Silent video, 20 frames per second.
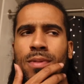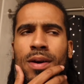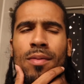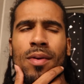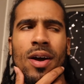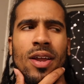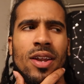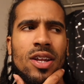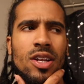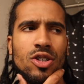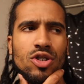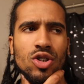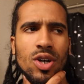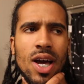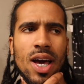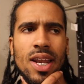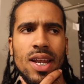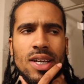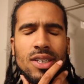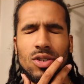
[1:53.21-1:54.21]
Maybe I need to
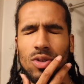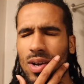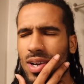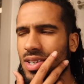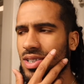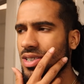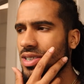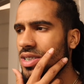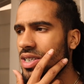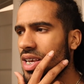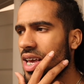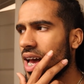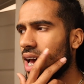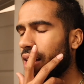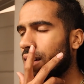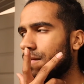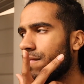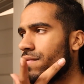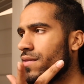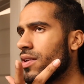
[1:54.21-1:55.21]
try that so I can see how
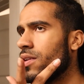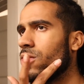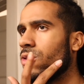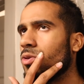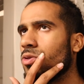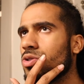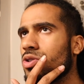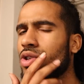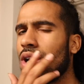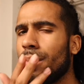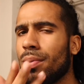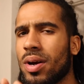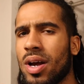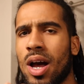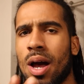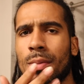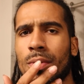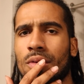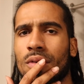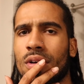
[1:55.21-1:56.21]
it feels. Drop a
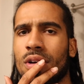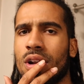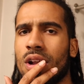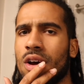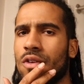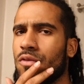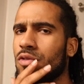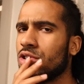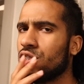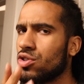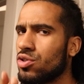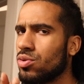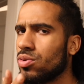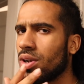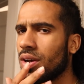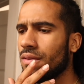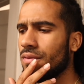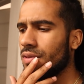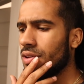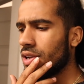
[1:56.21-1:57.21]
comment right now if we should do
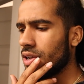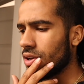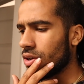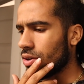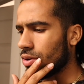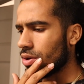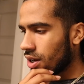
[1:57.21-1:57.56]
that video.